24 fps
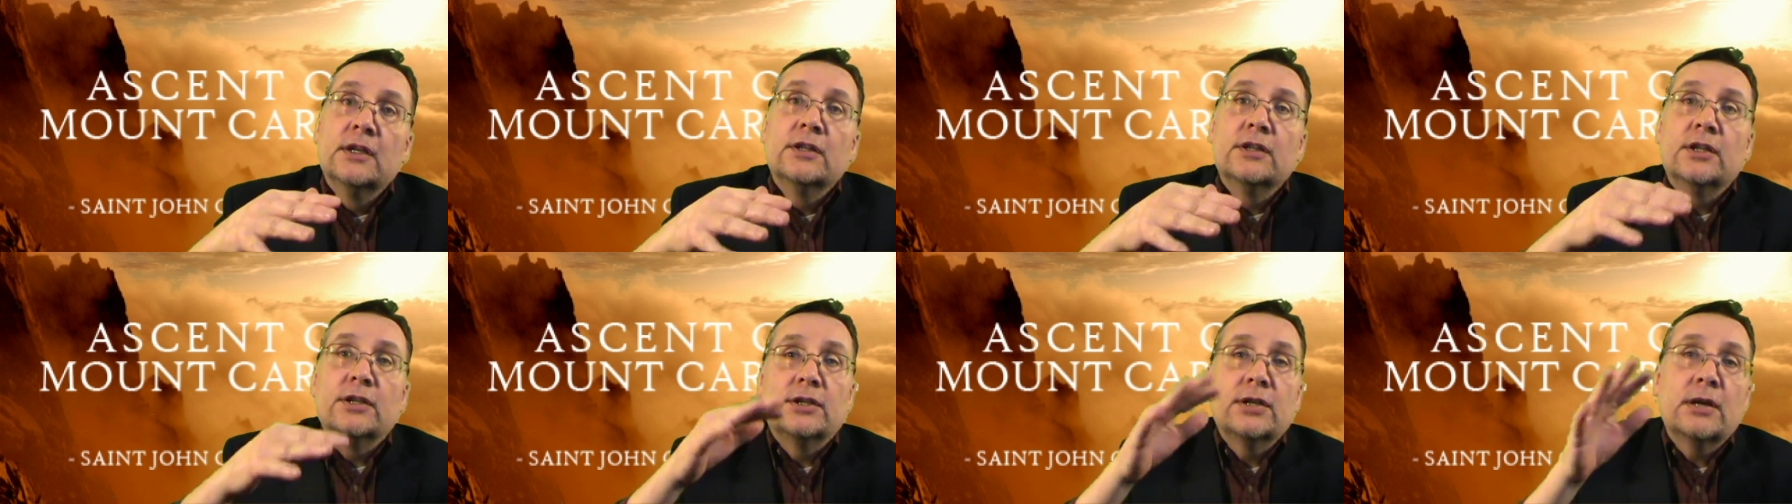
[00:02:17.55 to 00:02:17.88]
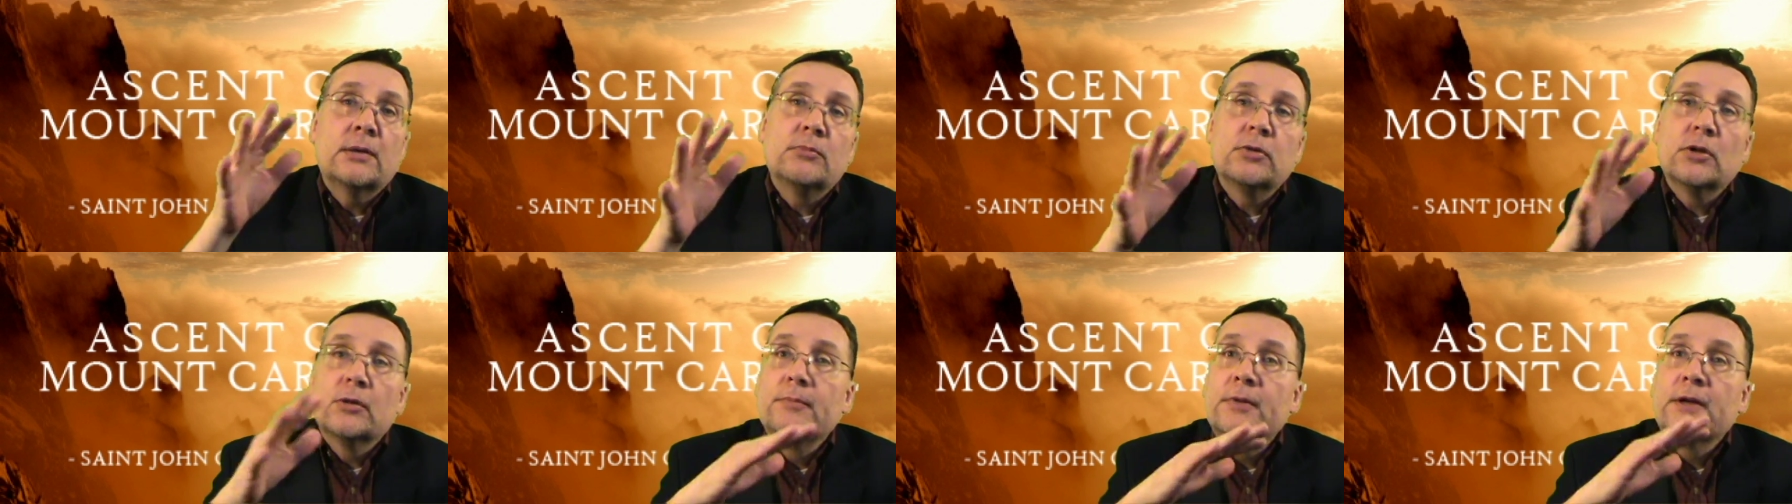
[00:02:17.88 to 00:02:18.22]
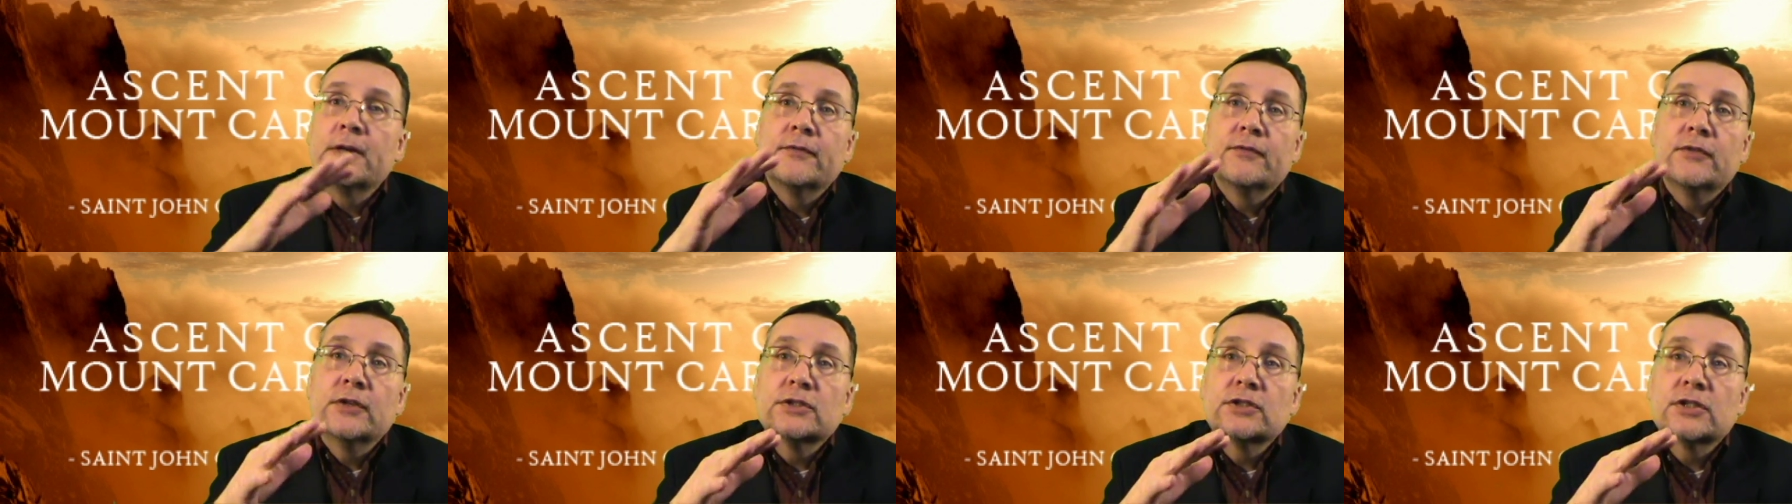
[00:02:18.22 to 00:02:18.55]
the temporal
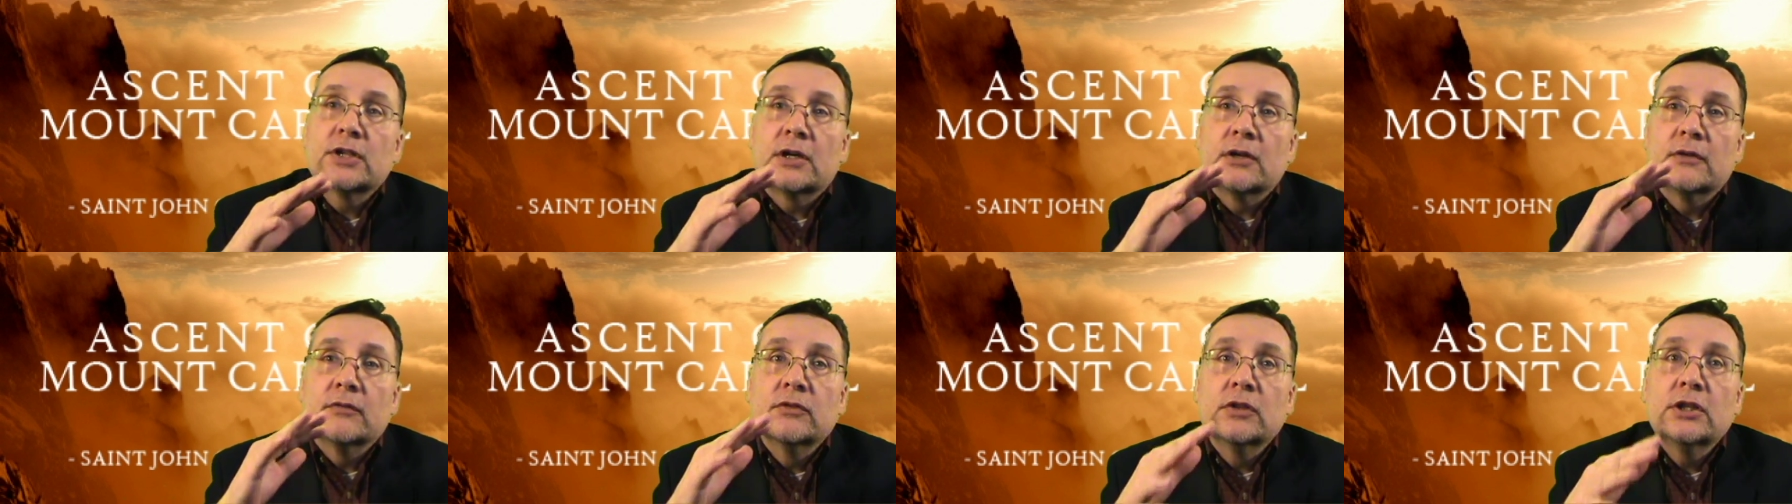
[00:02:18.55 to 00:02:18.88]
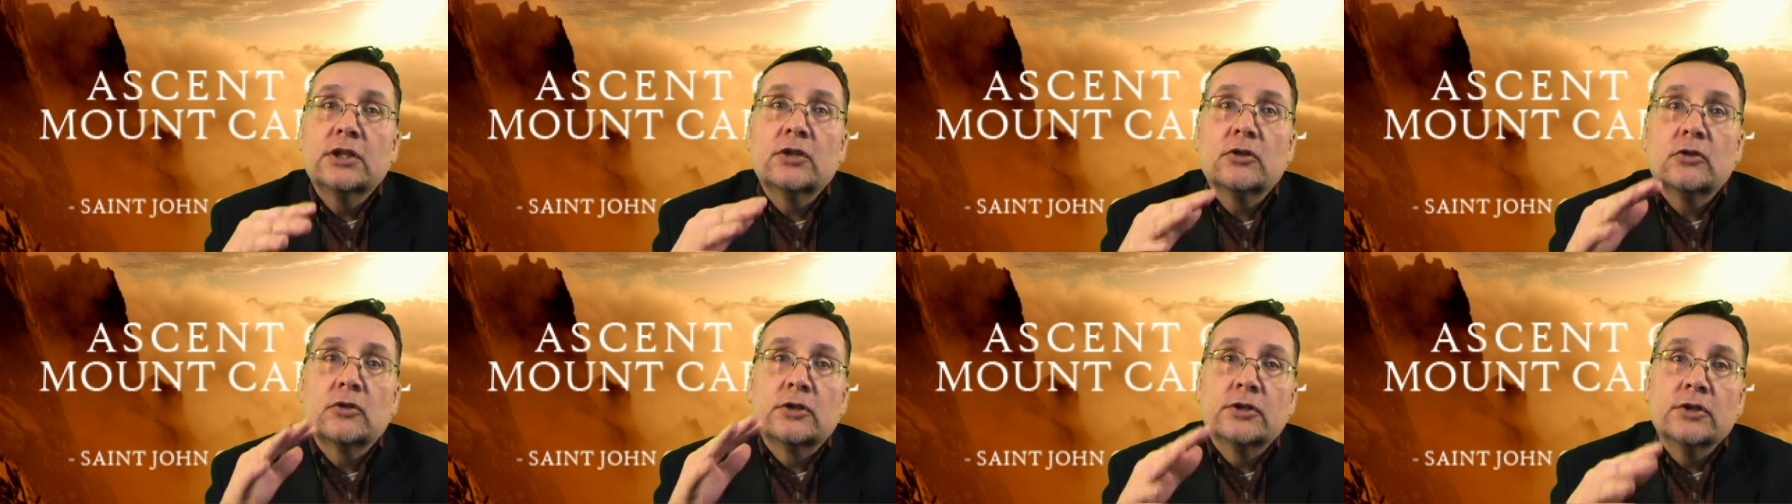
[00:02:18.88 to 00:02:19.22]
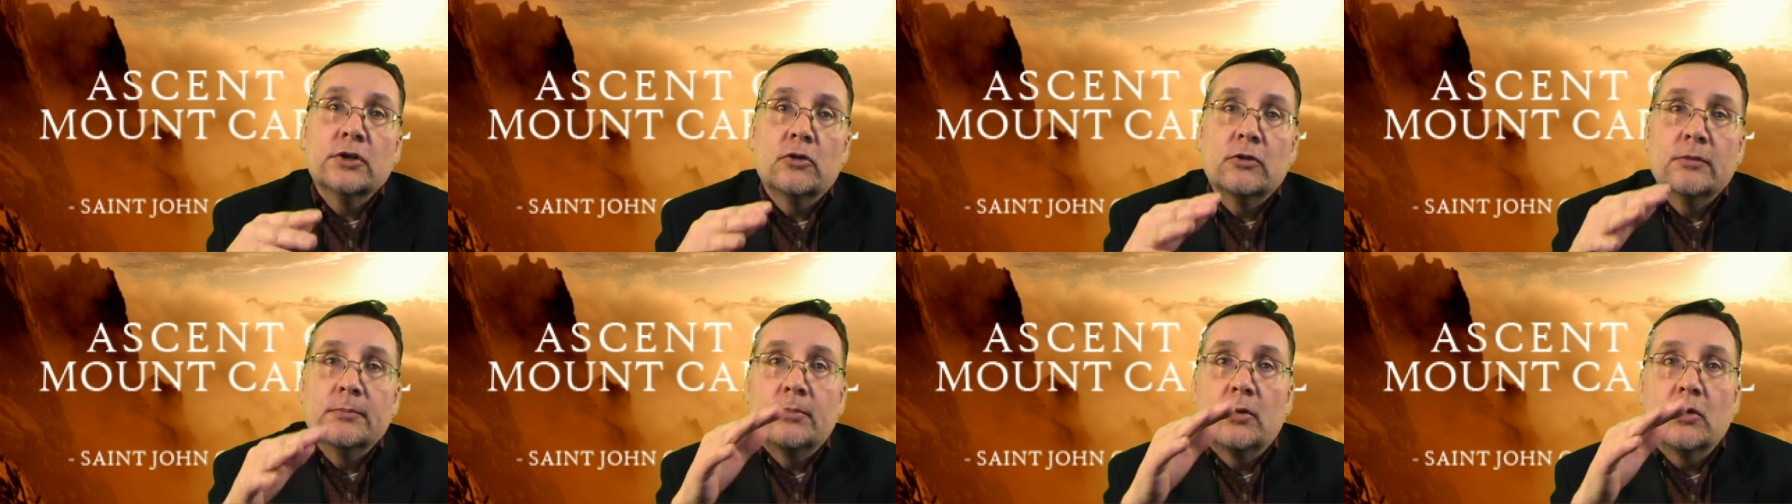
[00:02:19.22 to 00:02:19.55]
benefits are of little or
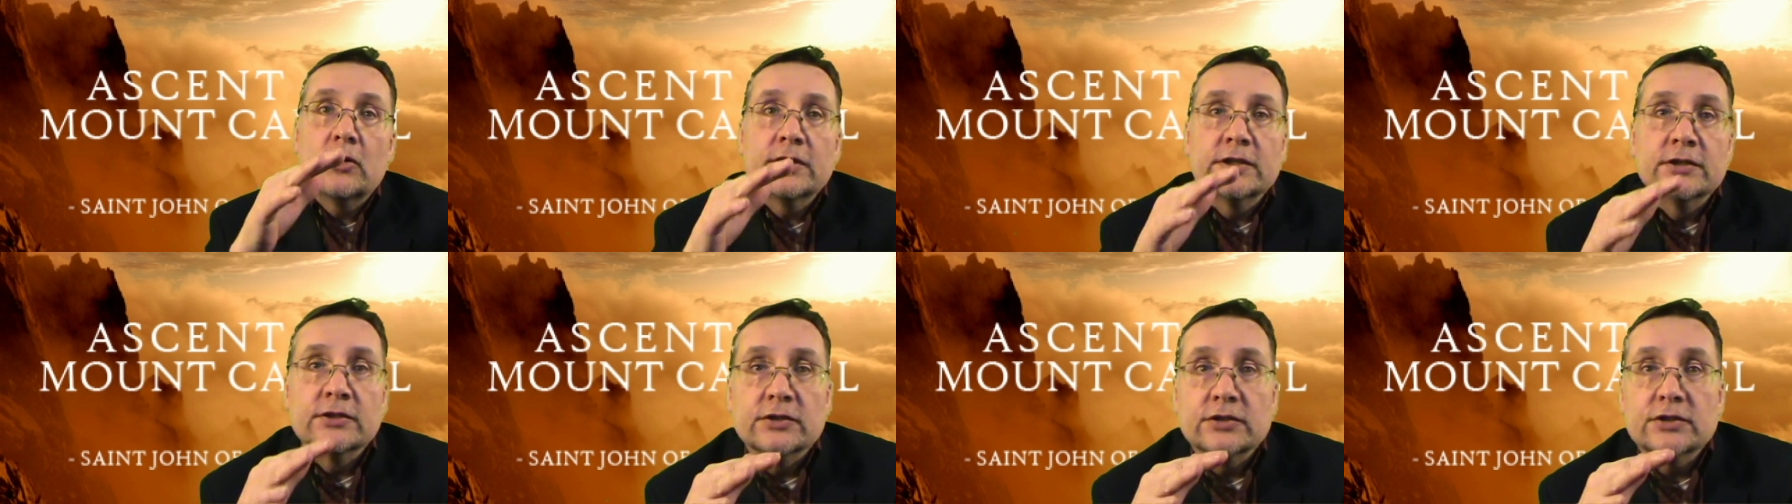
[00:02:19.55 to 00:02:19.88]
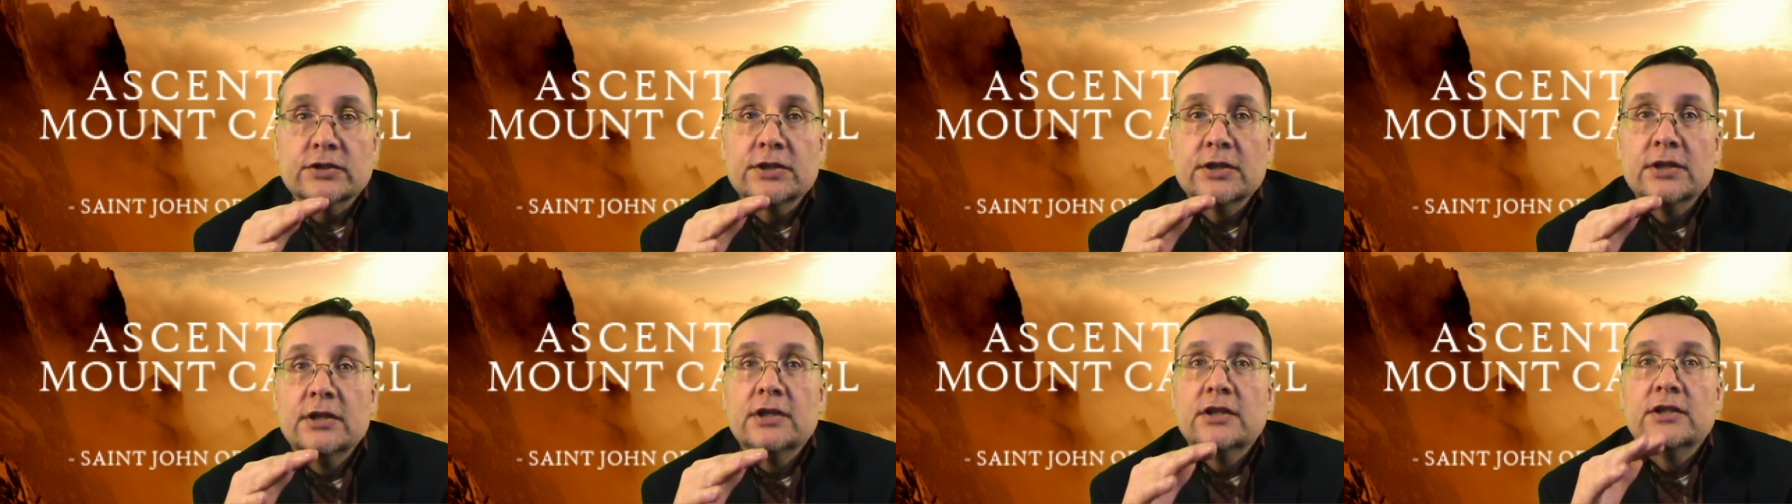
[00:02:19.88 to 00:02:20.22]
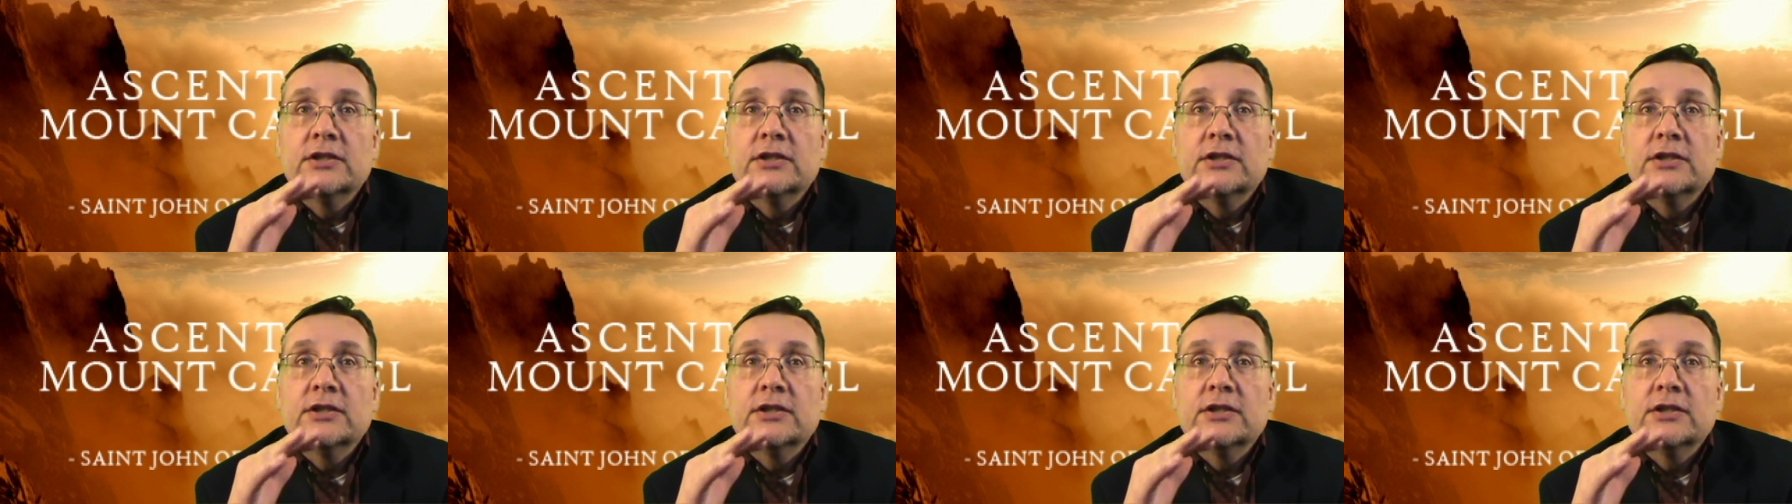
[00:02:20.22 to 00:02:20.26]
no importance,